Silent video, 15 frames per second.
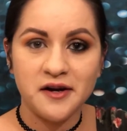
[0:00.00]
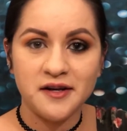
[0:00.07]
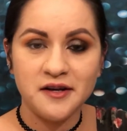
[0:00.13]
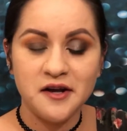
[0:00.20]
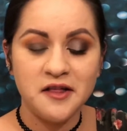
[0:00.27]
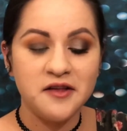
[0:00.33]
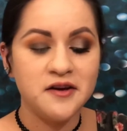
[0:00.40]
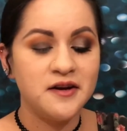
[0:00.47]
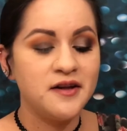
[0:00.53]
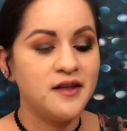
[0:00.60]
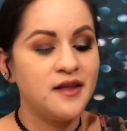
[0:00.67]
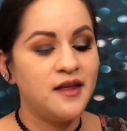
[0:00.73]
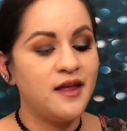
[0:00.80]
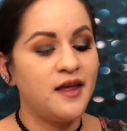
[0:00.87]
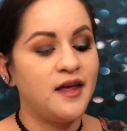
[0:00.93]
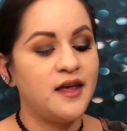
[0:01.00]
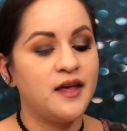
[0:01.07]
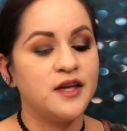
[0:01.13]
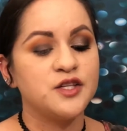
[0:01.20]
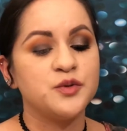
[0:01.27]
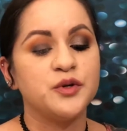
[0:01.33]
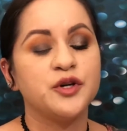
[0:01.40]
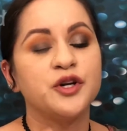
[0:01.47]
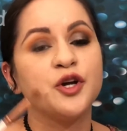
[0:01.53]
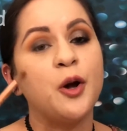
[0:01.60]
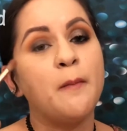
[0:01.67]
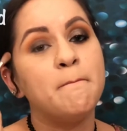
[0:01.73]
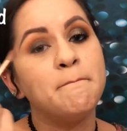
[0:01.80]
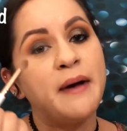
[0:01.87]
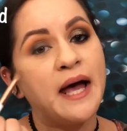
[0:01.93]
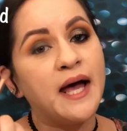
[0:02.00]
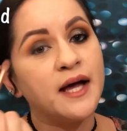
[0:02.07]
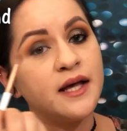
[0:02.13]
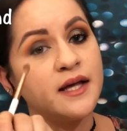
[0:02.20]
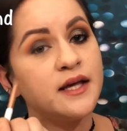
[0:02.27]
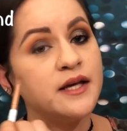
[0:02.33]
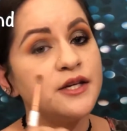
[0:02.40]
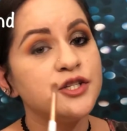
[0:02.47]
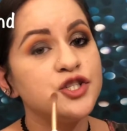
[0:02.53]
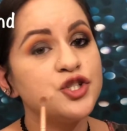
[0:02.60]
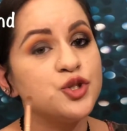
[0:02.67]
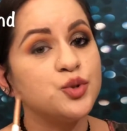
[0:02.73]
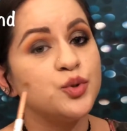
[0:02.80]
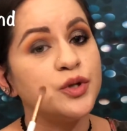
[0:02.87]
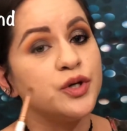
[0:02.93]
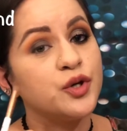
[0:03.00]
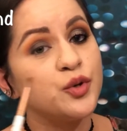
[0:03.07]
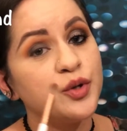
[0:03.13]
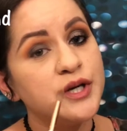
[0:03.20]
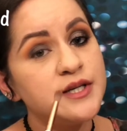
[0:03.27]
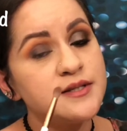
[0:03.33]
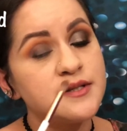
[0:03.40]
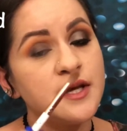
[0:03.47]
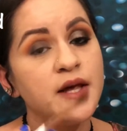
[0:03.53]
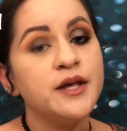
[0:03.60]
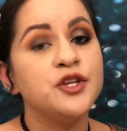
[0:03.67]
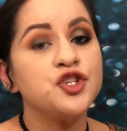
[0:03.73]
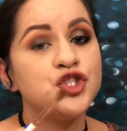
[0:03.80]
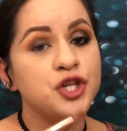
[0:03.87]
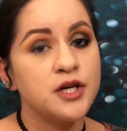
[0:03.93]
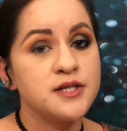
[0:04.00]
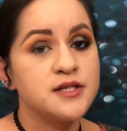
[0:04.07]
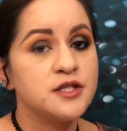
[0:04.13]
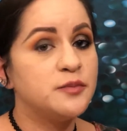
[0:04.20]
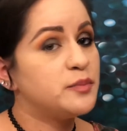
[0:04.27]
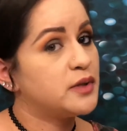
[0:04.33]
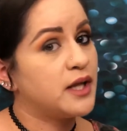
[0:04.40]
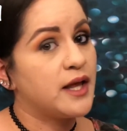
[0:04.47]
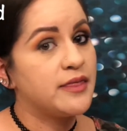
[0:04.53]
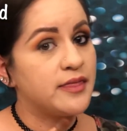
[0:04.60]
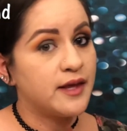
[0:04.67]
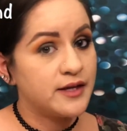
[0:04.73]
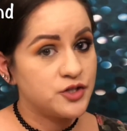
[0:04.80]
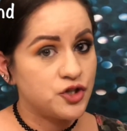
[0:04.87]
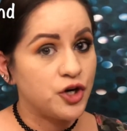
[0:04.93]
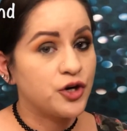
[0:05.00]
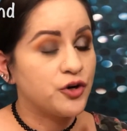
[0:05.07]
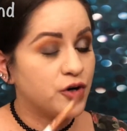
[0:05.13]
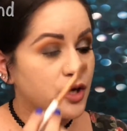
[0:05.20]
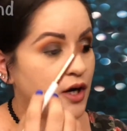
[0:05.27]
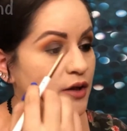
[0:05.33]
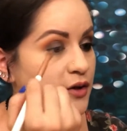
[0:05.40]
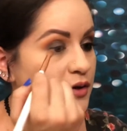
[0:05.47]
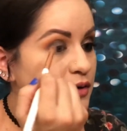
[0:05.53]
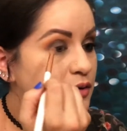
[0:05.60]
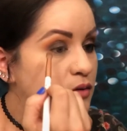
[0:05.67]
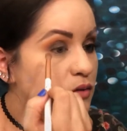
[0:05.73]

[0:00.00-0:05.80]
color, and we're gonna go back into the crease just to blend that darker color.